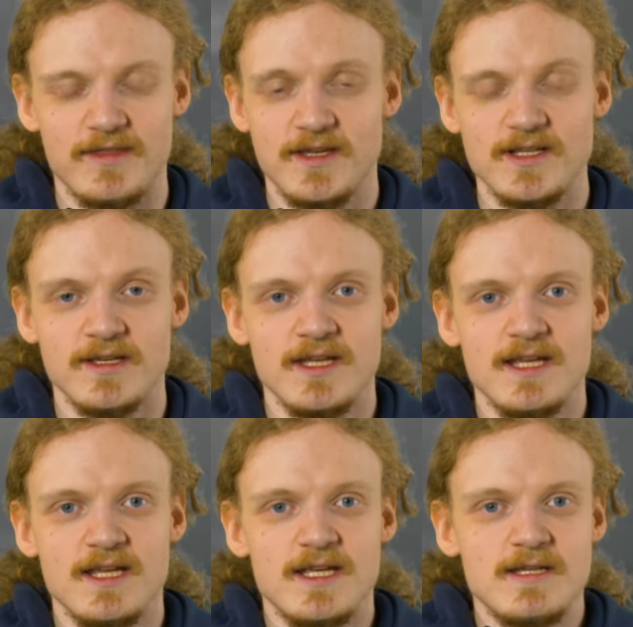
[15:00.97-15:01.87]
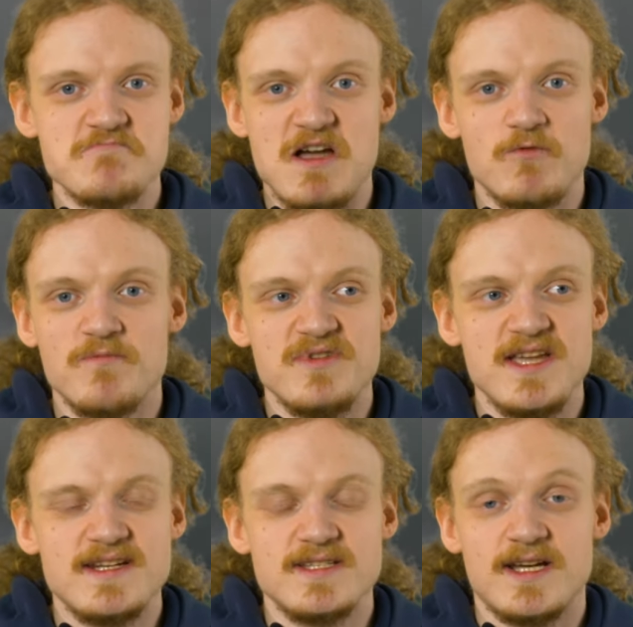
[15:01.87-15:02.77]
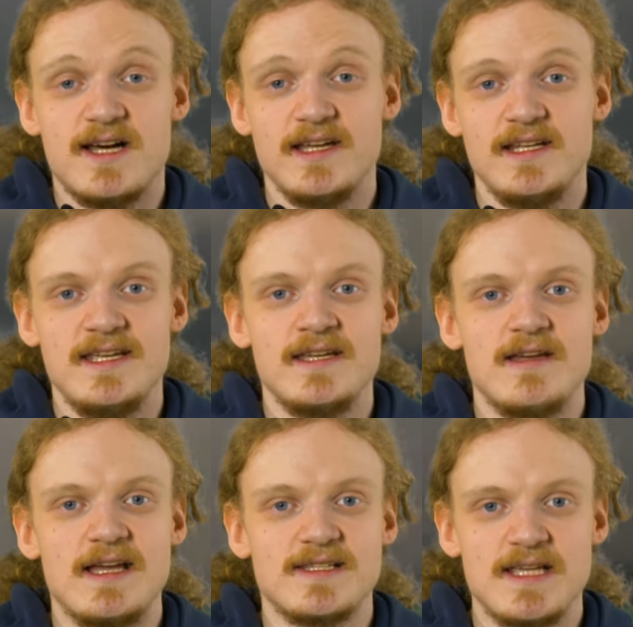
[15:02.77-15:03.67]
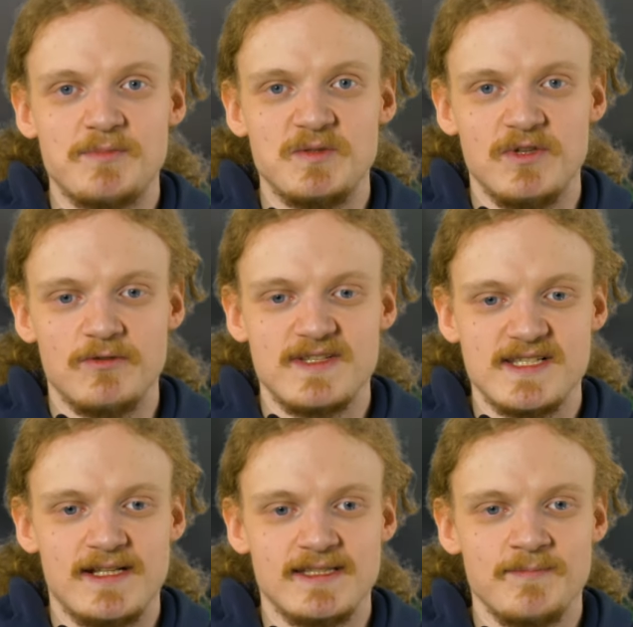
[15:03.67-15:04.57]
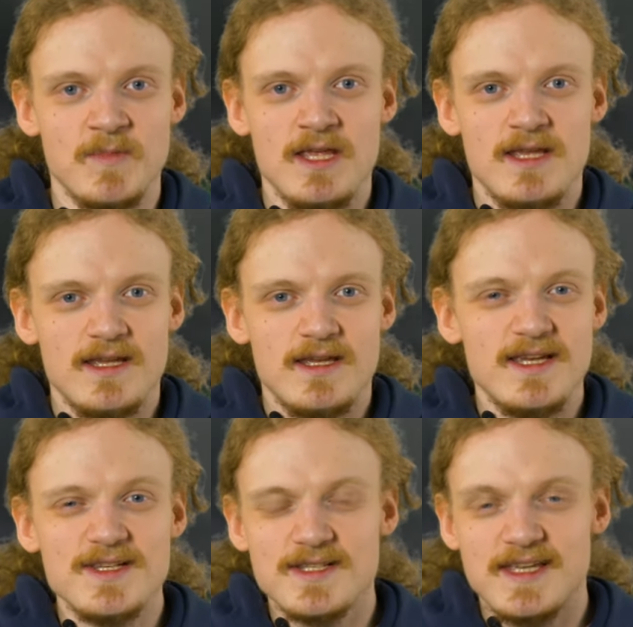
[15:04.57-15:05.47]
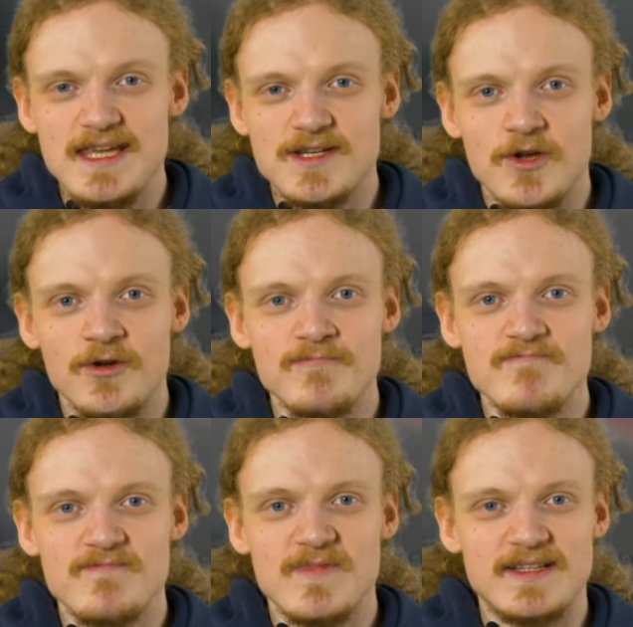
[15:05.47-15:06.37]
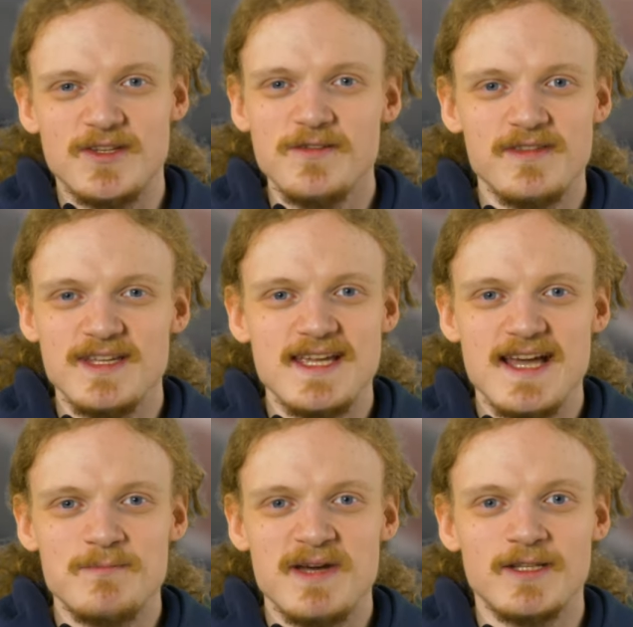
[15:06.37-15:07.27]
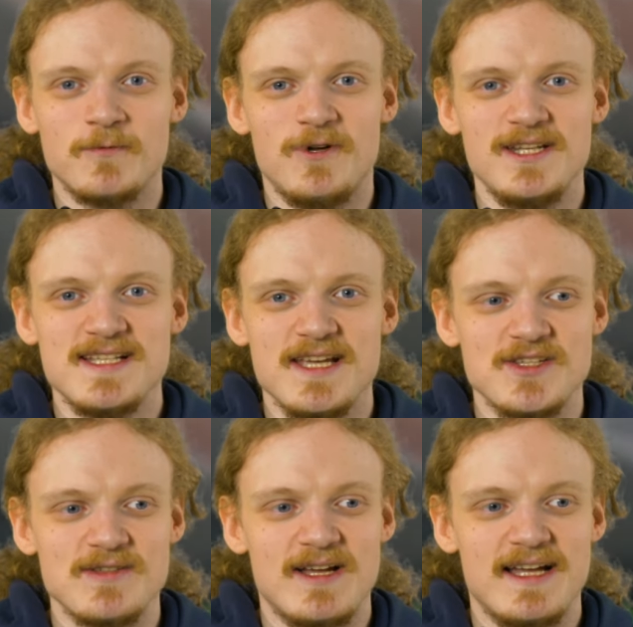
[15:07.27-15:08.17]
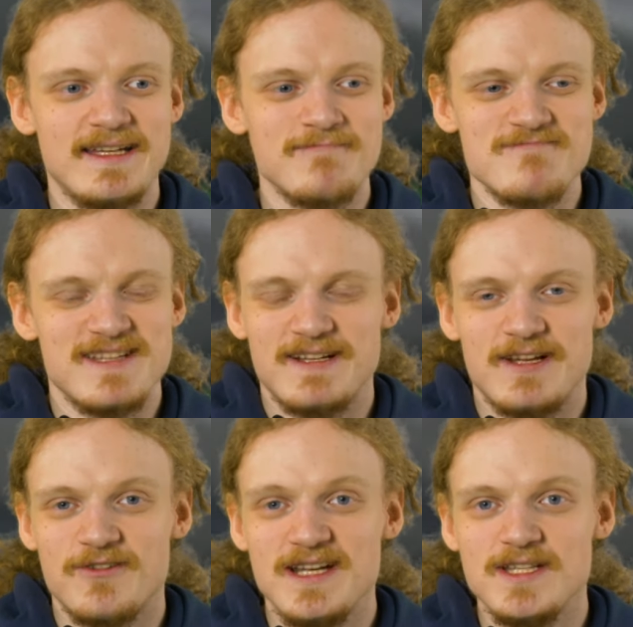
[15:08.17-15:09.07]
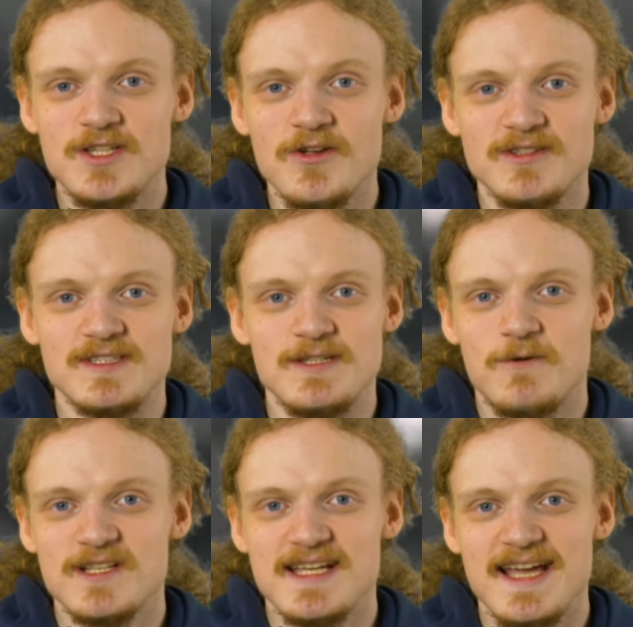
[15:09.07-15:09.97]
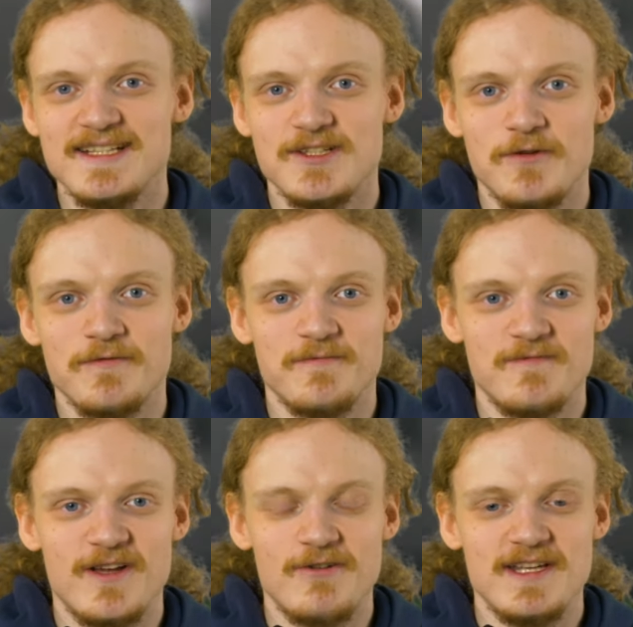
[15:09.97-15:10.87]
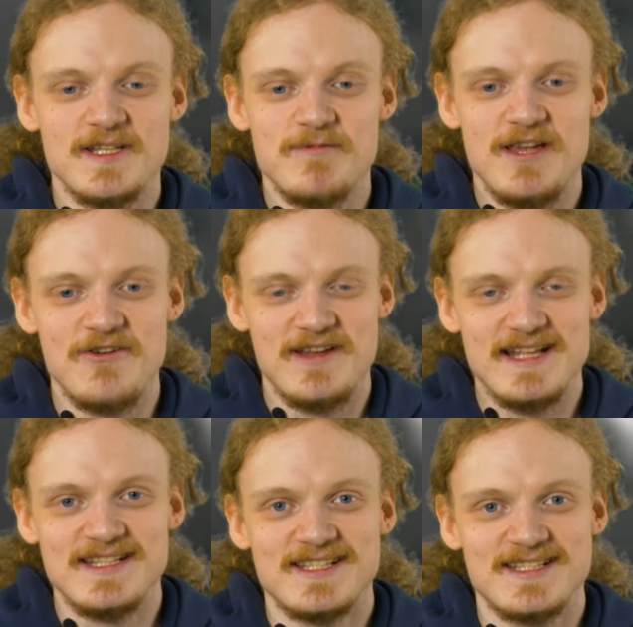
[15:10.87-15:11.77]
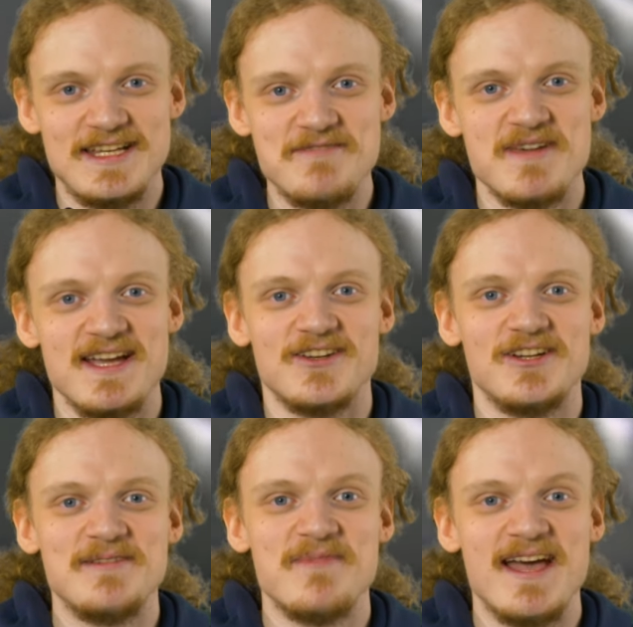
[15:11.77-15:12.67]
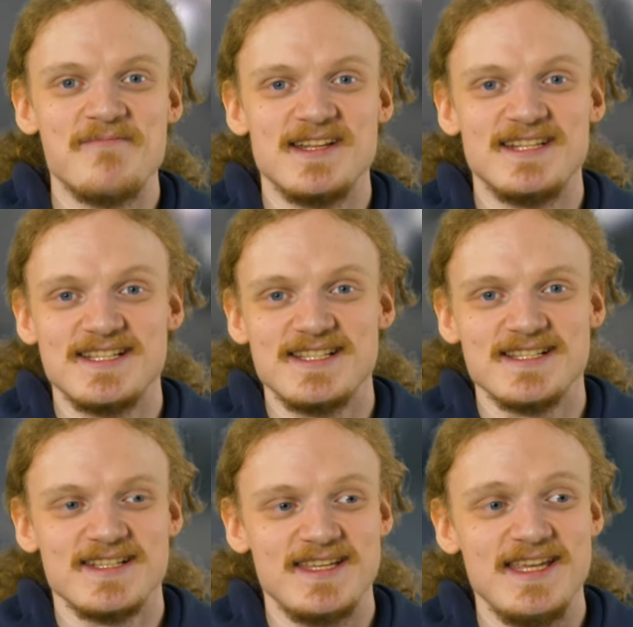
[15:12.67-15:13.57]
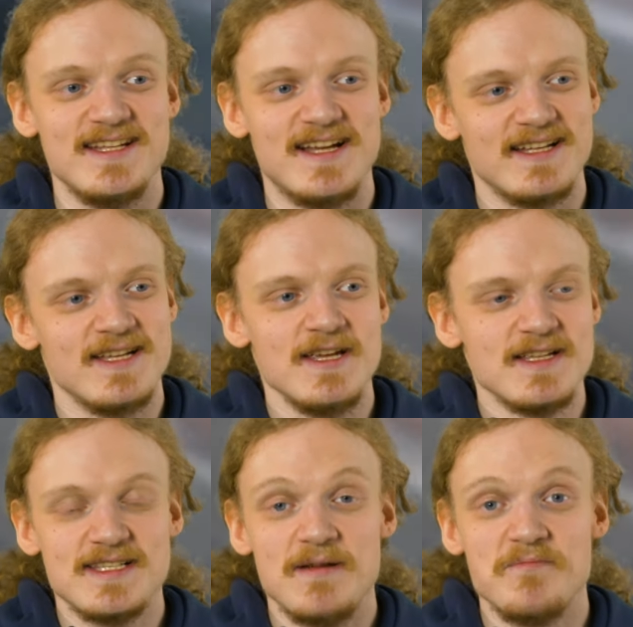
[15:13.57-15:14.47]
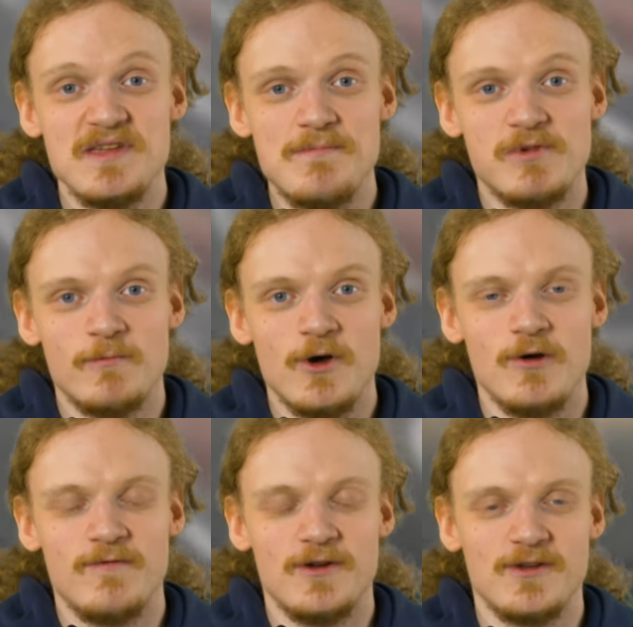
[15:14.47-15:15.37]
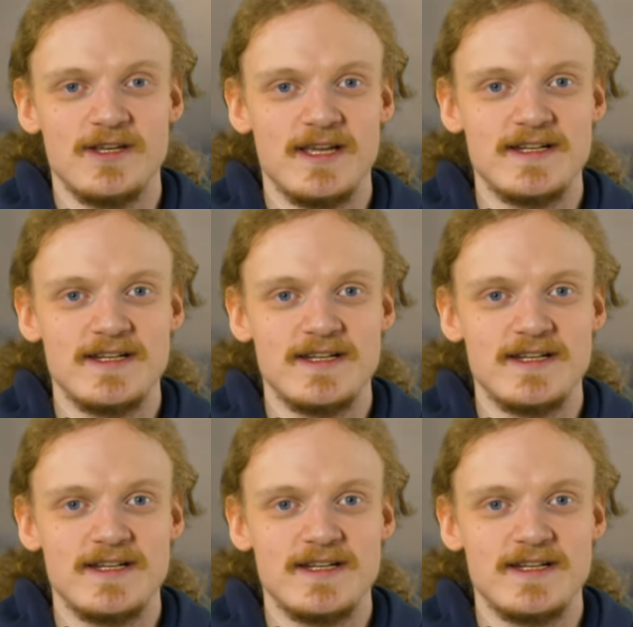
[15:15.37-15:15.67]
I think that would be an entirely acceptable result. Here's the key, though. I don't think he had a bad quali session. I really don't. He was ahead of very experienced teammate Ollie Bam, and this is the key that some people were overlooking.